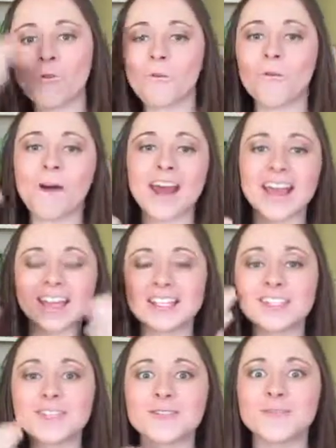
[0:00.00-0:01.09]
I
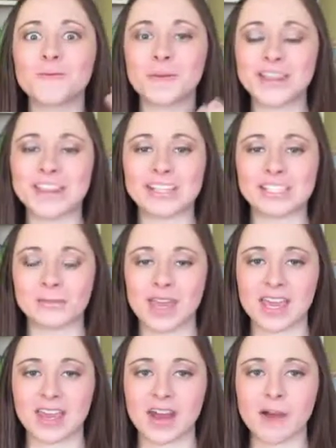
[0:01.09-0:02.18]
can do with this
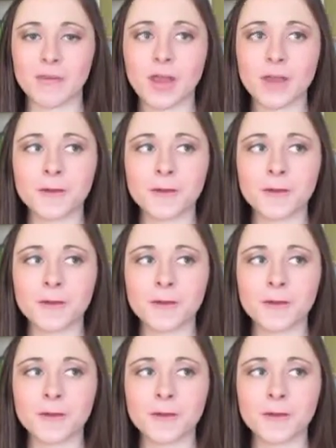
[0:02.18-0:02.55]
makeup?